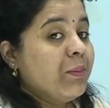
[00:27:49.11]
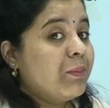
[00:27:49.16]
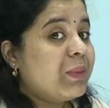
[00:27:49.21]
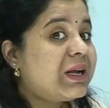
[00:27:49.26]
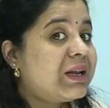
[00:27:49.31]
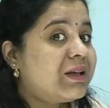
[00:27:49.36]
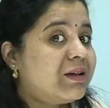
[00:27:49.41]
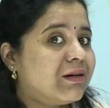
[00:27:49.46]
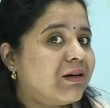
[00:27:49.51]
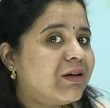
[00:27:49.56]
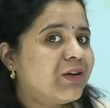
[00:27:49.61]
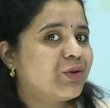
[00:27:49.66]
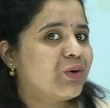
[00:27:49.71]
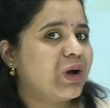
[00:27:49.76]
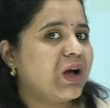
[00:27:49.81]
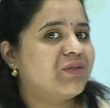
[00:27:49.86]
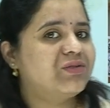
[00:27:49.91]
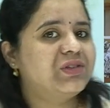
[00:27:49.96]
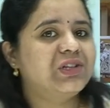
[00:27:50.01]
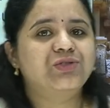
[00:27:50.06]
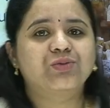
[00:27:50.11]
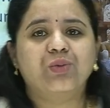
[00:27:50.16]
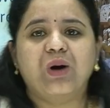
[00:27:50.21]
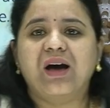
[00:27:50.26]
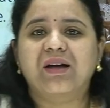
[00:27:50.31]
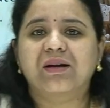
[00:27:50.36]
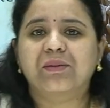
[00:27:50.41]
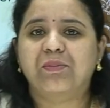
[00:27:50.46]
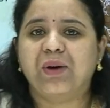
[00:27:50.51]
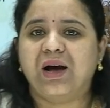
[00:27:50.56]
But here you have the
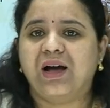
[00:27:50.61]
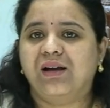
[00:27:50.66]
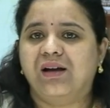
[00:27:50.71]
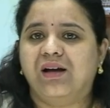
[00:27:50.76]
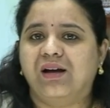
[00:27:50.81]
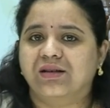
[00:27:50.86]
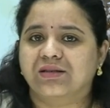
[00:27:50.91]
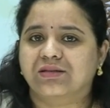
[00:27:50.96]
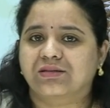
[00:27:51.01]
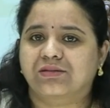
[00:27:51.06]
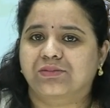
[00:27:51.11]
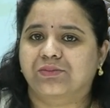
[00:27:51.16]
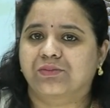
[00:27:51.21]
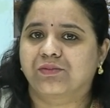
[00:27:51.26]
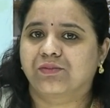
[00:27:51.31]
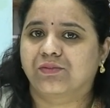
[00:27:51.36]
Dwarapalas.